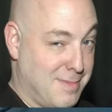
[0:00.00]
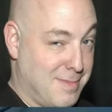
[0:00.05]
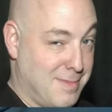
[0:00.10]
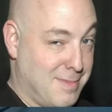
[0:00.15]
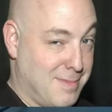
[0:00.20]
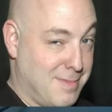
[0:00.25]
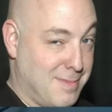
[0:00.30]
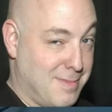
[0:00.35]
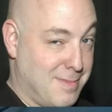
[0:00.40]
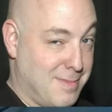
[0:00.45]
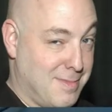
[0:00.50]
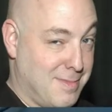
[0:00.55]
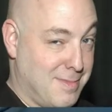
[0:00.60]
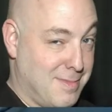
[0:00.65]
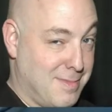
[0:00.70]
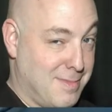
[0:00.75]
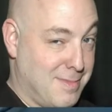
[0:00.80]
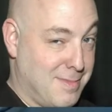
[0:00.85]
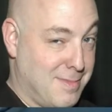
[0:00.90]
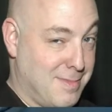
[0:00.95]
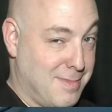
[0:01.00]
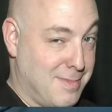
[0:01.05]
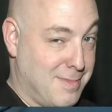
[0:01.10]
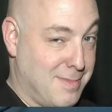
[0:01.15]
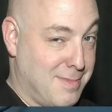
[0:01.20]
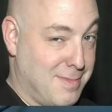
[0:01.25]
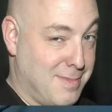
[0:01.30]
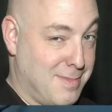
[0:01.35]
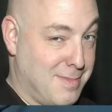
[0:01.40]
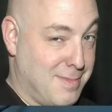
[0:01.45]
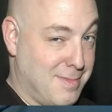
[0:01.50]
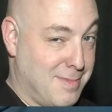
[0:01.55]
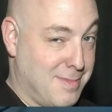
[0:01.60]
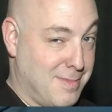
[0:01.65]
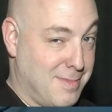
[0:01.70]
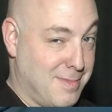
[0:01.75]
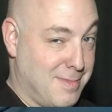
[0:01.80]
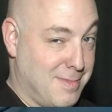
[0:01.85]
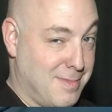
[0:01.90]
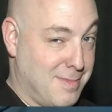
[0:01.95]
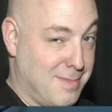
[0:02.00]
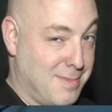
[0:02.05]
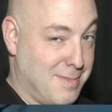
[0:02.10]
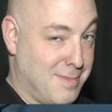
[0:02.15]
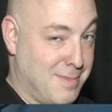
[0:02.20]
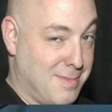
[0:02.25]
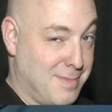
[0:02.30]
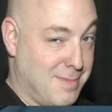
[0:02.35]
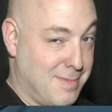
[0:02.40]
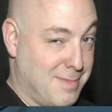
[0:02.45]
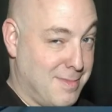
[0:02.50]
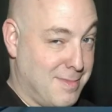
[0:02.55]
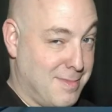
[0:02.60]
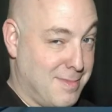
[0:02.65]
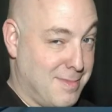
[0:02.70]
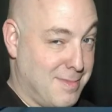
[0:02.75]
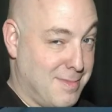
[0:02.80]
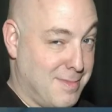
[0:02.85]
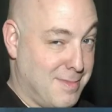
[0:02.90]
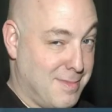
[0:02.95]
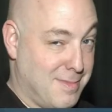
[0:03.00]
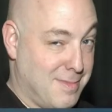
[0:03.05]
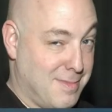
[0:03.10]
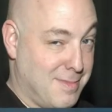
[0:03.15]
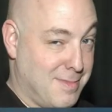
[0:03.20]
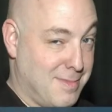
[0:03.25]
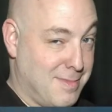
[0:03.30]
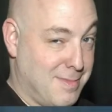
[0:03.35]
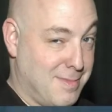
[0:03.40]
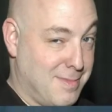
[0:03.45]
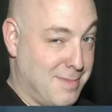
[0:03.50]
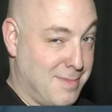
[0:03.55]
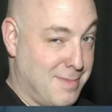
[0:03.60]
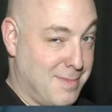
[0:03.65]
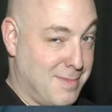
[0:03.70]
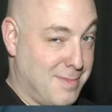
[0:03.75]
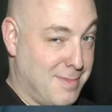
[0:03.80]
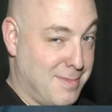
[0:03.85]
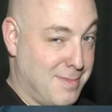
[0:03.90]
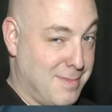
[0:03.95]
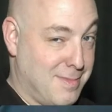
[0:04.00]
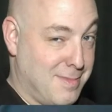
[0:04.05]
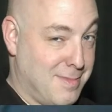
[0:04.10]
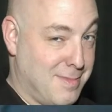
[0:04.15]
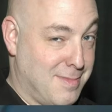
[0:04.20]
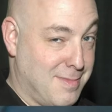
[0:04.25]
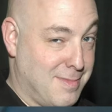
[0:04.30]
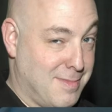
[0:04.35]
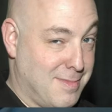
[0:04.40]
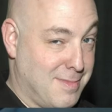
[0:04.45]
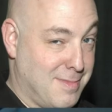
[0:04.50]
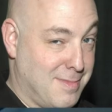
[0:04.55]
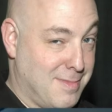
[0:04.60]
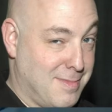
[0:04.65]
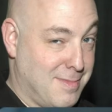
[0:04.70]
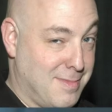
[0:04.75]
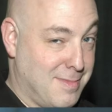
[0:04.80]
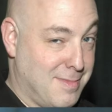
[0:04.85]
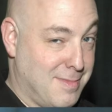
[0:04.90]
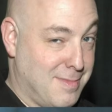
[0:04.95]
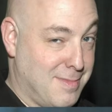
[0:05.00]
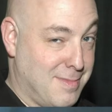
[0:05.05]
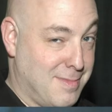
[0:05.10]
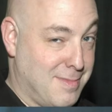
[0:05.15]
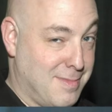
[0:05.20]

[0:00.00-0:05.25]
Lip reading: The person shown says nothing.